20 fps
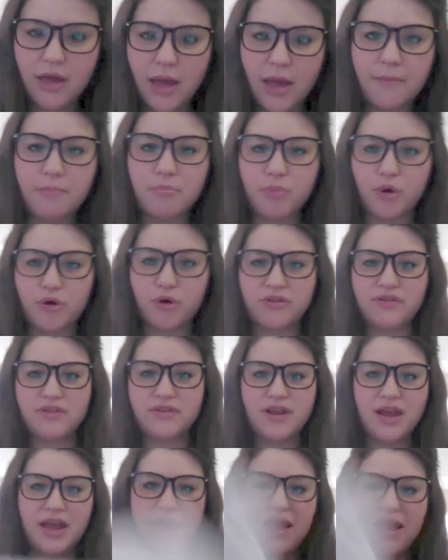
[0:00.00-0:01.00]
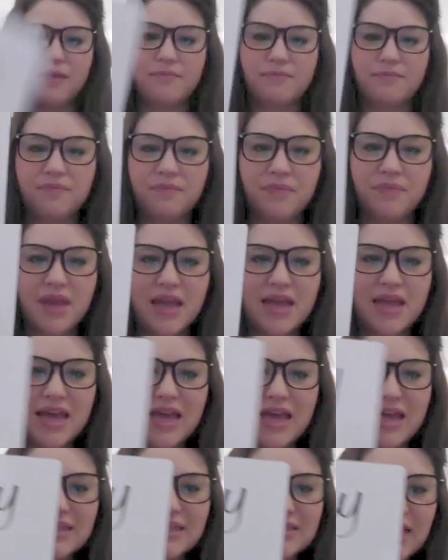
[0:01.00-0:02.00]
birthday.
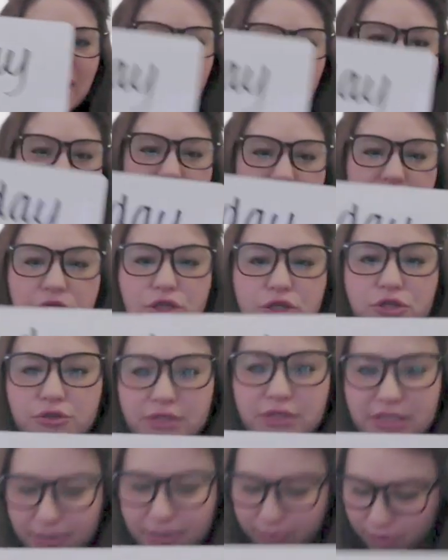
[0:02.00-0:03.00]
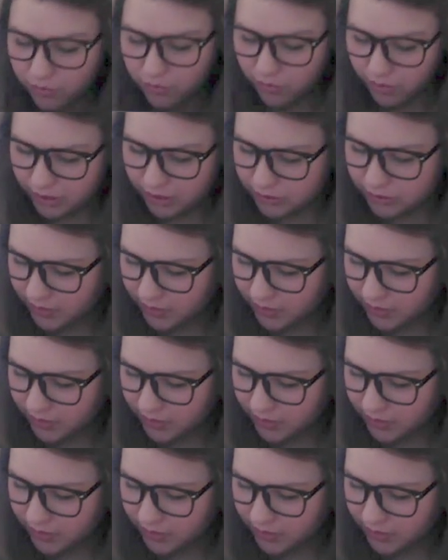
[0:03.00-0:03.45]
It is actually two separate words.